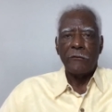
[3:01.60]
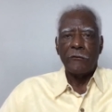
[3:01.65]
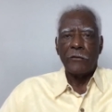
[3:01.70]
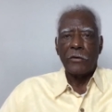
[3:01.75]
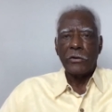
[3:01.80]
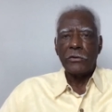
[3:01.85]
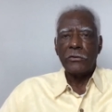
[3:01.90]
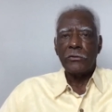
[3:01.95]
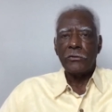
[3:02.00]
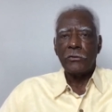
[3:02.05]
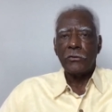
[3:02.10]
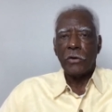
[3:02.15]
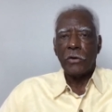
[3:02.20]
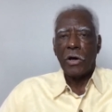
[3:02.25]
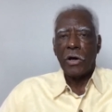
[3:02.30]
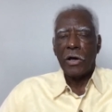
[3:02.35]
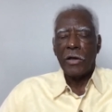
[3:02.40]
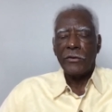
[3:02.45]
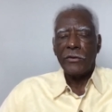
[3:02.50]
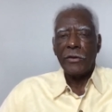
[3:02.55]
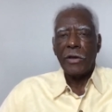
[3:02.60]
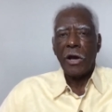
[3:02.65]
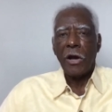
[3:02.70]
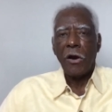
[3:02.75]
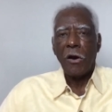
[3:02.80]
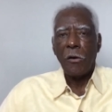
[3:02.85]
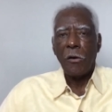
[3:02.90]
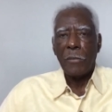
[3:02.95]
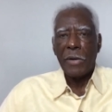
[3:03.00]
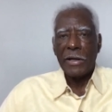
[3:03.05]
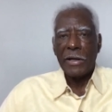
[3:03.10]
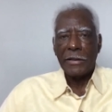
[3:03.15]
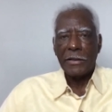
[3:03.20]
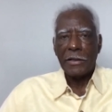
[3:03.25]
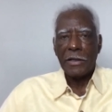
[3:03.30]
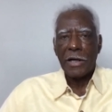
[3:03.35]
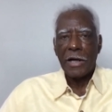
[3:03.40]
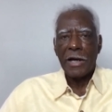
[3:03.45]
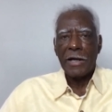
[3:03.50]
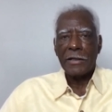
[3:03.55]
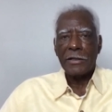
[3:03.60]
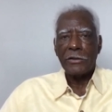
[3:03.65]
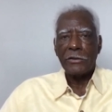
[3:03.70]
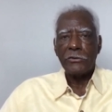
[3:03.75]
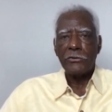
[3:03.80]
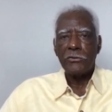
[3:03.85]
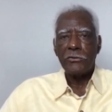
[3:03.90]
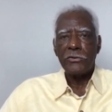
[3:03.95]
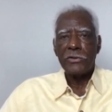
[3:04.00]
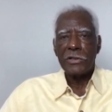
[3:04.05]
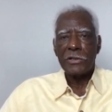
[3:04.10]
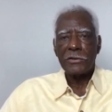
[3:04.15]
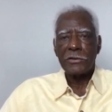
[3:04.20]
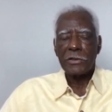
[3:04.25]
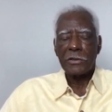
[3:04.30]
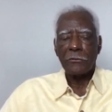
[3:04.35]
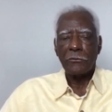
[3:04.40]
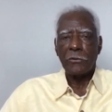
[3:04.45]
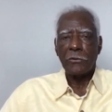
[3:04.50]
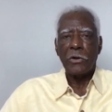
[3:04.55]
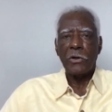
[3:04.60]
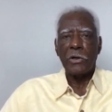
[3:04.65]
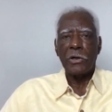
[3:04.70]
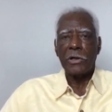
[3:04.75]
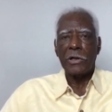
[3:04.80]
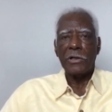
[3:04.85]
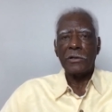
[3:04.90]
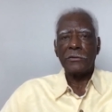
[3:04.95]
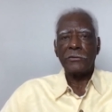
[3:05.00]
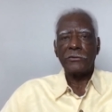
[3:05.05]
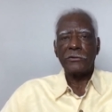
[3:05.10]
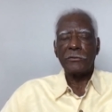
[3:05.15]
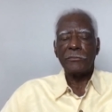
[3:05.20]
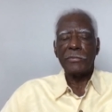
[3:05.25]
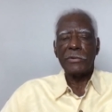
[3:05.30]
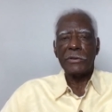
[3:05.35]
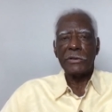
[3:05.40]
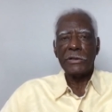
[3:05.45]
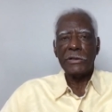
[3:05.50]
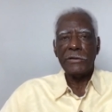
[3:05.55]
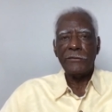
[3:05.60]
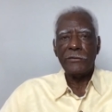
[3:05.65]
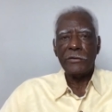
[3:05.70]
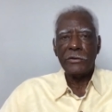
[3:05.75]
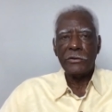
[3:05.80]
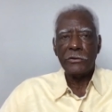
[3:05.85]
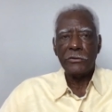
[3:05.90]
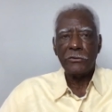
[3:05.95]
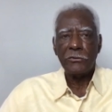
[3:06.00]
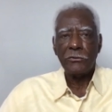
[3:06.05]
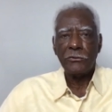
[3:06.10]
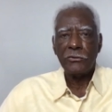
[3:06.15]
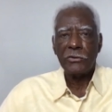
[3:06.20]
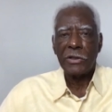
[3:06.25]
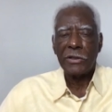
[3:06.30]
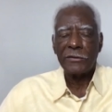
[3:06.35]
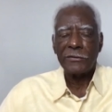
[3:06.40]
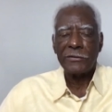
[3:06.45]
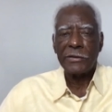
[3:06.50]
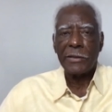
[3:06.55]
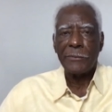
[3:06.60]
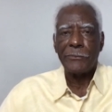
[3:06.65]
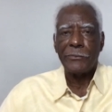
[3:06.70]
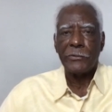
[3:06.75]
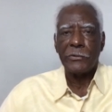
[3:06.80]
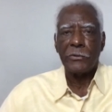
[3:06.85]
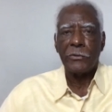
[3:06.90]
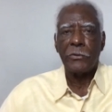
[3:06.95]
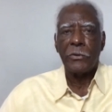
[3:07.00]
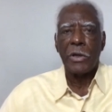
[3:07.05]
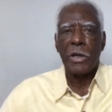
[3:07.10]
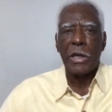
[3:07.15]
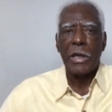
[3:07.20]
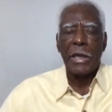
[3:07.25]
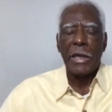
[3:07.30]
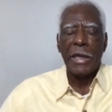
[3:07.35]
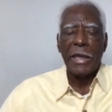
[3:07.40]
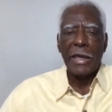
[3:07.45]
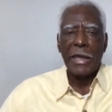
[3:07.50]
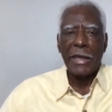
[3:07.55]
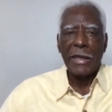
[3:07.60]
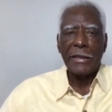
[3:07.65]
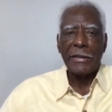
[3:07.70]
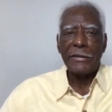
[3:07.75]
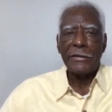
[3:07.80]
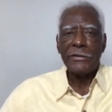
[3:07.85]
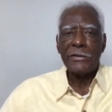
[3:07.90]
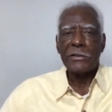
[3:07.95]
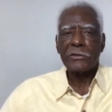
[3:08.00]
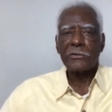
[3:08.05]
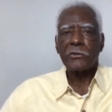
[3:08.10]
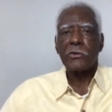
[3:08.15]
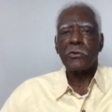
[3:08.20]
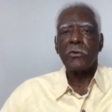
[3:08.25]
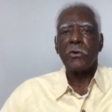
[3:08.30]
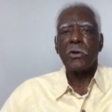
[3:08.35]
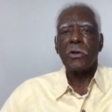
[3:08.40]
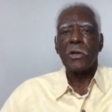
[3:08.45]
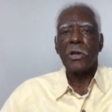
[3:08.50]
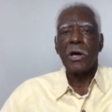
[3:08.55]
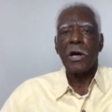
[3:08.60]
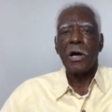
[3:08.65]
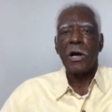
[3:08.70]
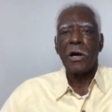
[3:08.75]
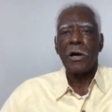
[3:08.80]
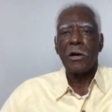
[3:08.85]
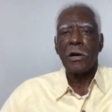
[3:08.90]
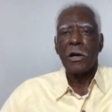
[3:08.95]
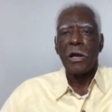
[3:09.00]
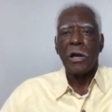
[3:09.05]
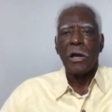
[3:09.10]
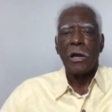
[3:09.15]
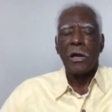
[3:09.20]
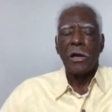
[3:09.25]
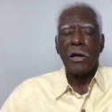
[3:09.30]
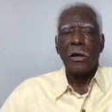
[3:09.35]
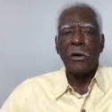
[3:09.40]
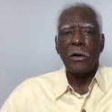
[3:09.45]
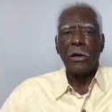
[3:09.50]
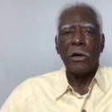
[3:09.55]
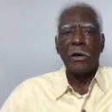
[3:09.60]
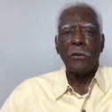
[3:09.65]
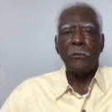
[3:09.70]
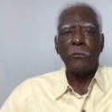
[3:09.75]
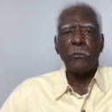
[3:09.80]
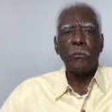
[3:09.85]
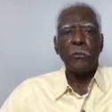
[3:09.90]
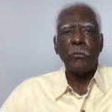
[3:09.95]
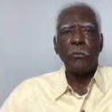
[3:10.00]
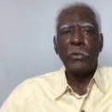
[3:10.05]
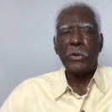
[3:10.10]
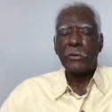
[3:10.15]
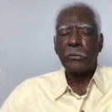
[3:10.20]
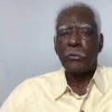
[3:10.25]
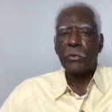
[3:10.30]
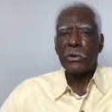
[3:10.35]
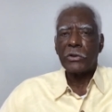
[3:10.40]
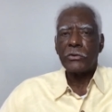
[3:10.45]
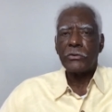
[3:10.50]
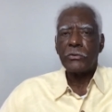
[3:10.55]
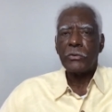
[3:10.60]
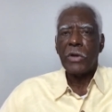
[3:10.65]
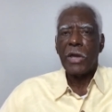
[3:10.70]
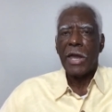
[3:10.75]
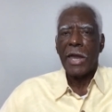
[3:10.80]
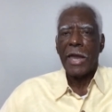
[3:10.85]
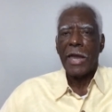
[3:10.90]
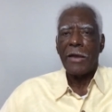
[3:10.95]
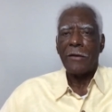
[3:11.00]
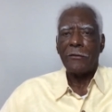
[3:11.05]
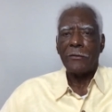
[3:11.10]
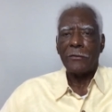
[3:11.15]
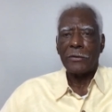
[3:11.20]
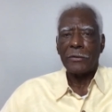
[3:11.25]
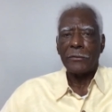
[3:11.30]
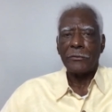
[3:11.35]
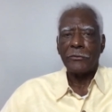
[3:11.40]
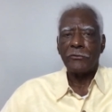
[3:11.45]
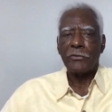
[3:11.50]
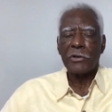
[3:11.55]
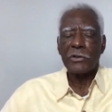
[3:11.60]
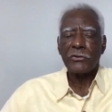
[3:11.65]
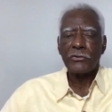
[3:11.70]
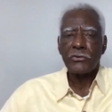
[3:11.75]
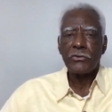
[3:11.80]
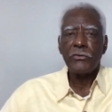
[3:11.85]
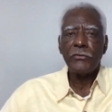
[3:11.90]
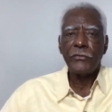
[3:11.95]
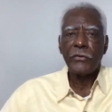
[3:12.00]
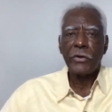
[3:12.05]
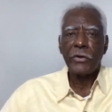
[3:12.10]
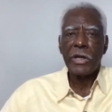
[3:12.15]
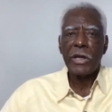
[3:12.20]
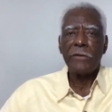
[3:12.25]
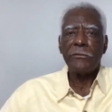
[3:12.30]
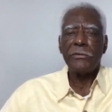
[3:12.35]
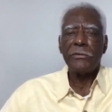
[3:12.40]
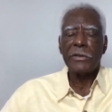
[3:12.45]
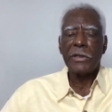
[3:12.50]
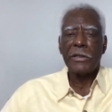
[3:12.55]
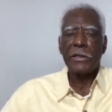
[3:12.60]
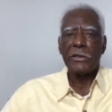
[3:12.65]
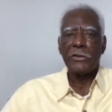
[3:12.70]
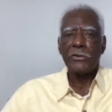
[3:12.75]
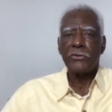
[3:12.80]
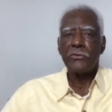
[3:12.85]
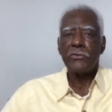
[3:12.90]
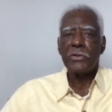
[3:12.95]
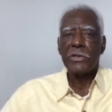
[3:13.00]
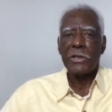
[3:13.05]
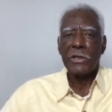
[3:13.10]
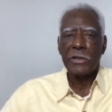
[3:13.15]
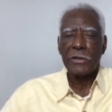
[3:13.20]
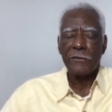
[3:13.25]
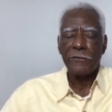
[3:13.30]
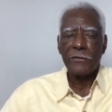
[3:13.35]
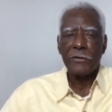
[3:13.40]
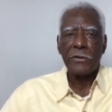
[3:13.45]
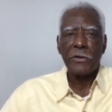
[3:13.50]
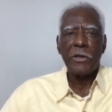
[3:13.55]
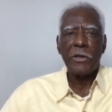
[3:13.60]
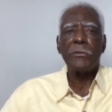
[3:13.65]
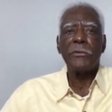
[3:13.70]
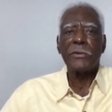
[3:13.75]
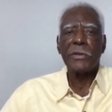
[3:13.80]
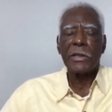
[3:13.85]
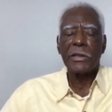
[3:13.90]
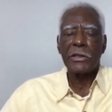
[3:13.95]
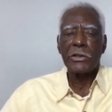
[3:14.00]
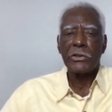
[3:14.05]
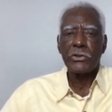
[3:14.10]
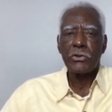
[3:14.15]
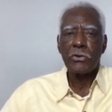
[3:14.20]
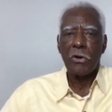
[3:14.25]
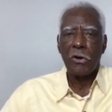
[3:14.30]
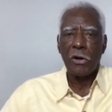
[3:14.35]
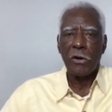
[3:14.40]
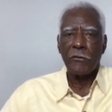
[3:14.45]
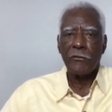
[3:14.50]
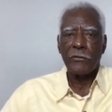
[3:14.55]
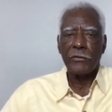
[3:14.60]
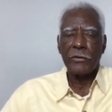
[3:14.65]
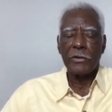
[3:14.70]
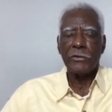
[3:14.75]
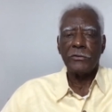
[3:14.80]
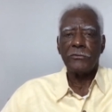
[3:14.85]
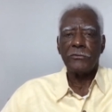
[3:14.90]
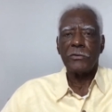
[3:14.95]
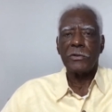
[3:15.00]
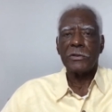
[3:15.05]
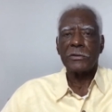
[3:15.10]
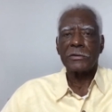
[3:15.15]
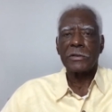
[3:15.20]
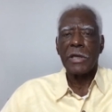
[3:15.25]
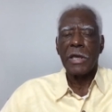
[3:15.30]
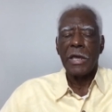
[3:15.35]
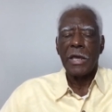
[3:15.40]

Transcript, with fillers: for you are the Almighty God, and you just want us to believe in you, to accept you, and just go along um, with what you have and trust you for everything that you give and everything that you offer unto us.